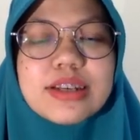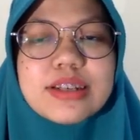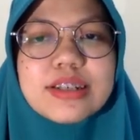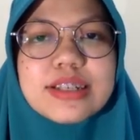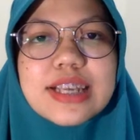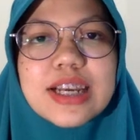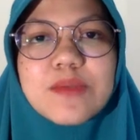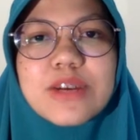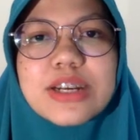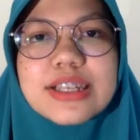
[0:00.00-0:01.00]
The second
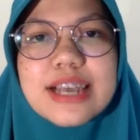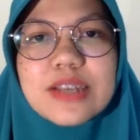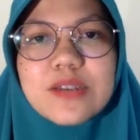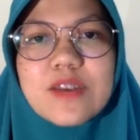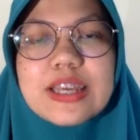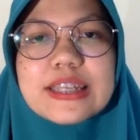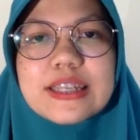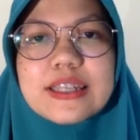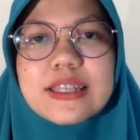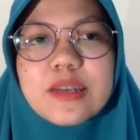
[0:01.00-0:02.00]
one is isolated.
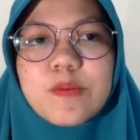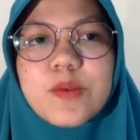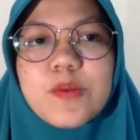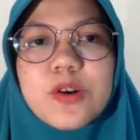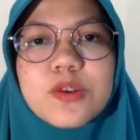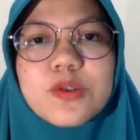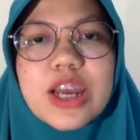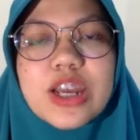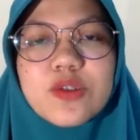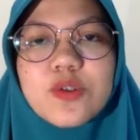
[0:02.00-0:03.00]
We want to
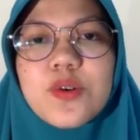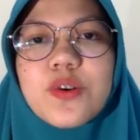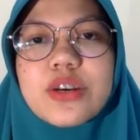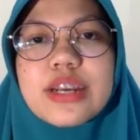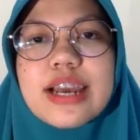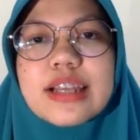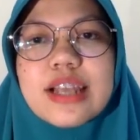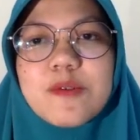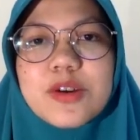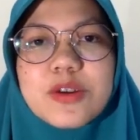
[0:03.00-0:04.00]
ensure that
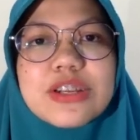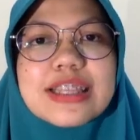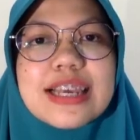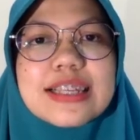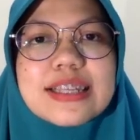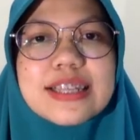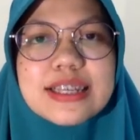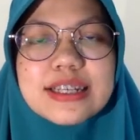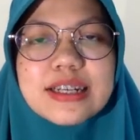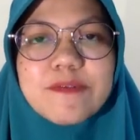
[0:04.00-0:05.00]
our unit test
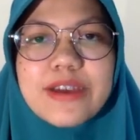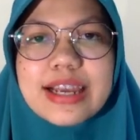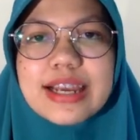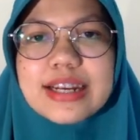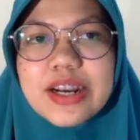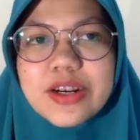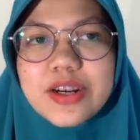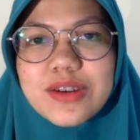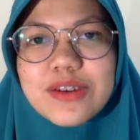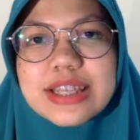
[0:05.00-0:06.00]
doesn't affect another
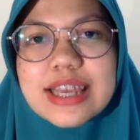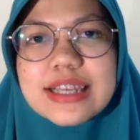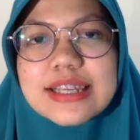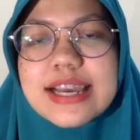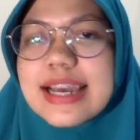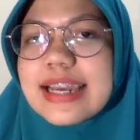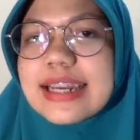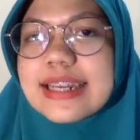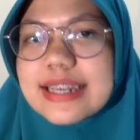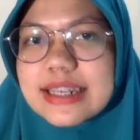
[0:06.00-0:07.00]
unit test.
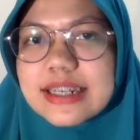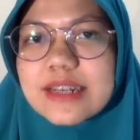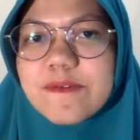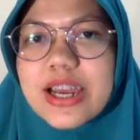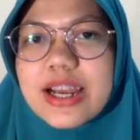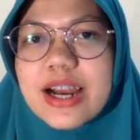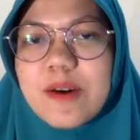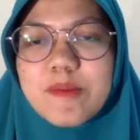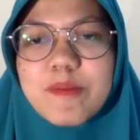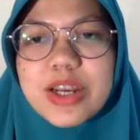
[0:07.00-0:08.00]
It doesn't affect
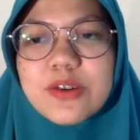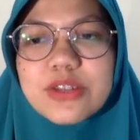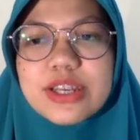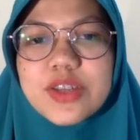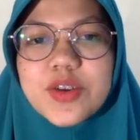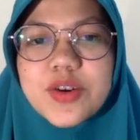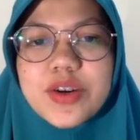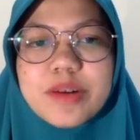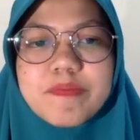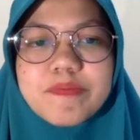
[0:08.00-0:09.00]
our main code either.
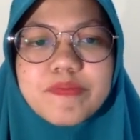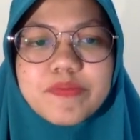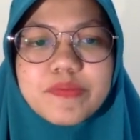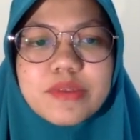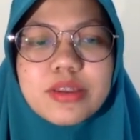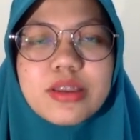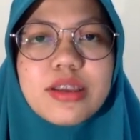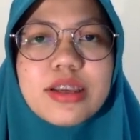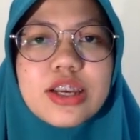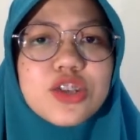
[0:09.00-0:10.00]

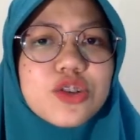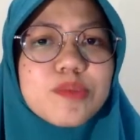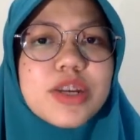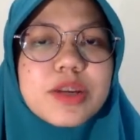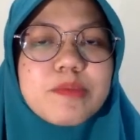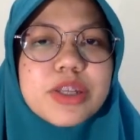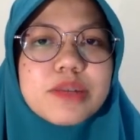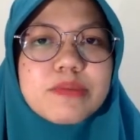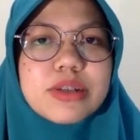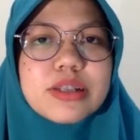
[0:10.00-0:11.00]
It should be
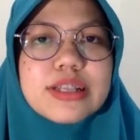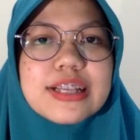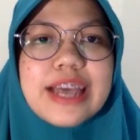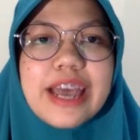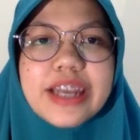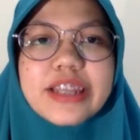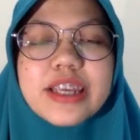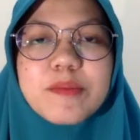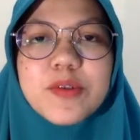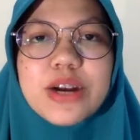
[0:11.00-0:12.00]
repeatable.
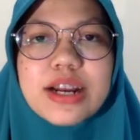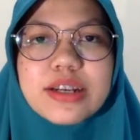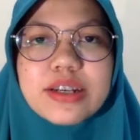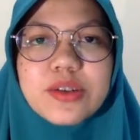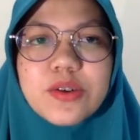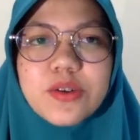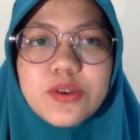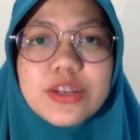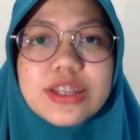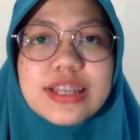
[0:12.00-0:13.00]
Anytime you run your
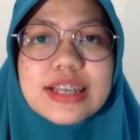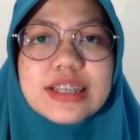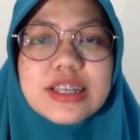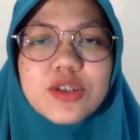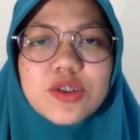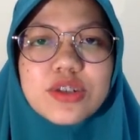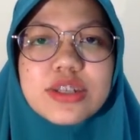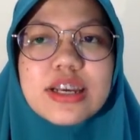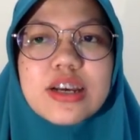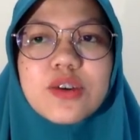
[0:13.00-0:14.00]
unit test, it should
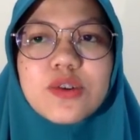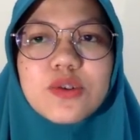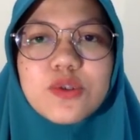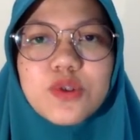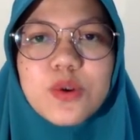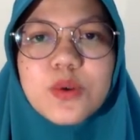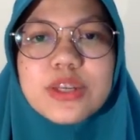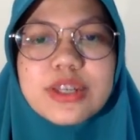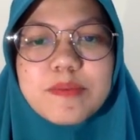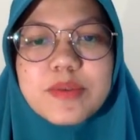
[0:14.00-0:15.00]
show the
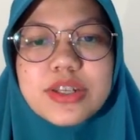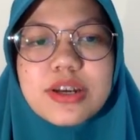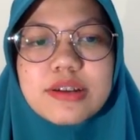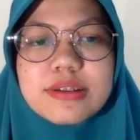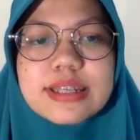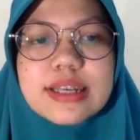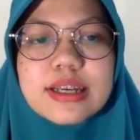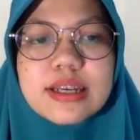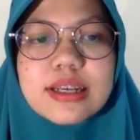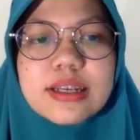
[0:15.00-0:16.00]
same results.
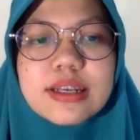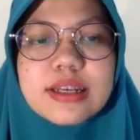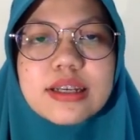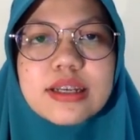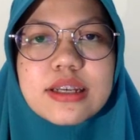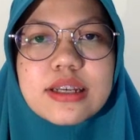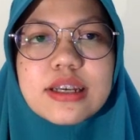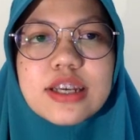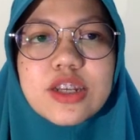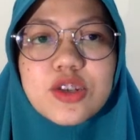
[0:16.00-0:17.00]

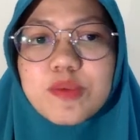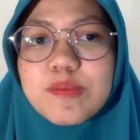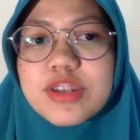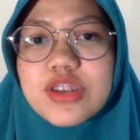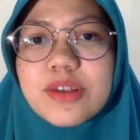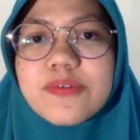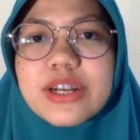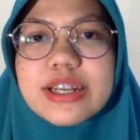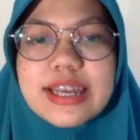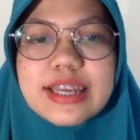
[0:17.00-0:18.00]
It should be
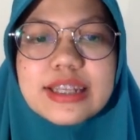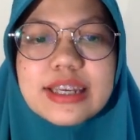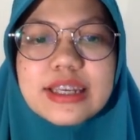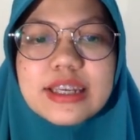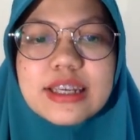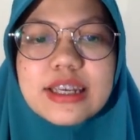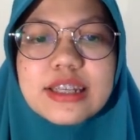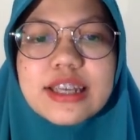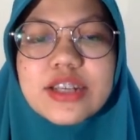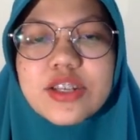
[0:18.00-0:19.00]
self-validating.
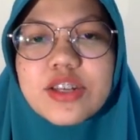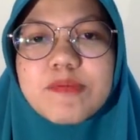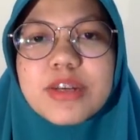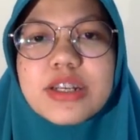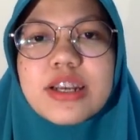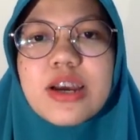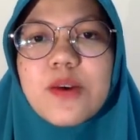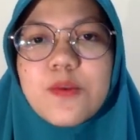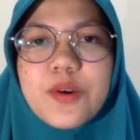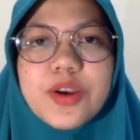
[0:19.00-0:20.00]
It can determine
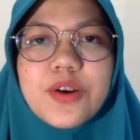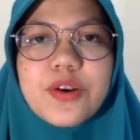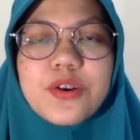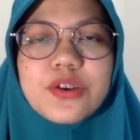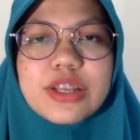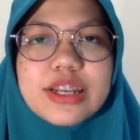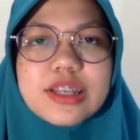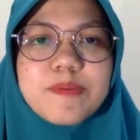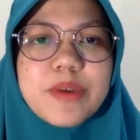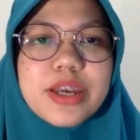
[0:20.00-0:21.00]
whether or not it is
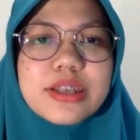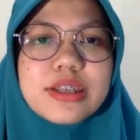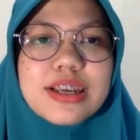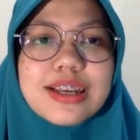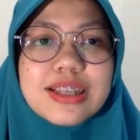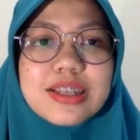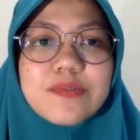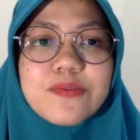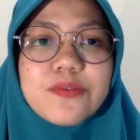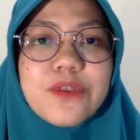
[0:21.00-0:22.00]

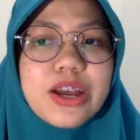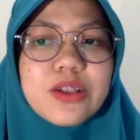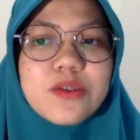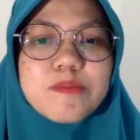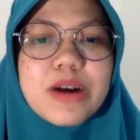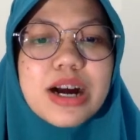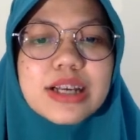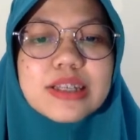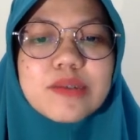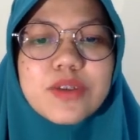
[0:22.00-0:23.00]
fail or
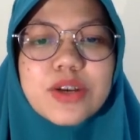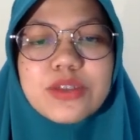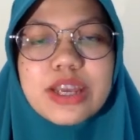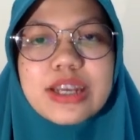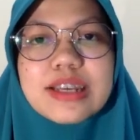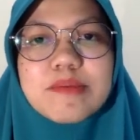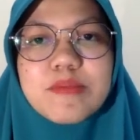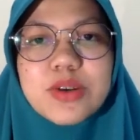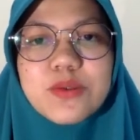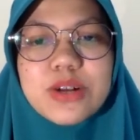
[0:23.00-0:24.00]
pass without any
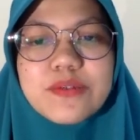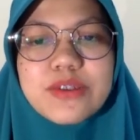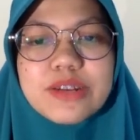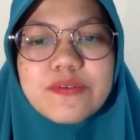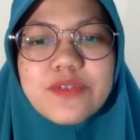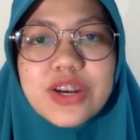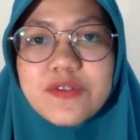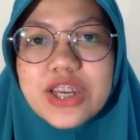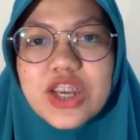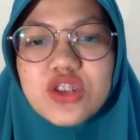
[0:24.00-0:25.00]
manual
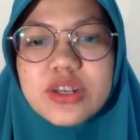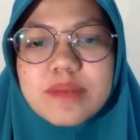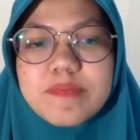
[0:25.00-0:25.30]
verification.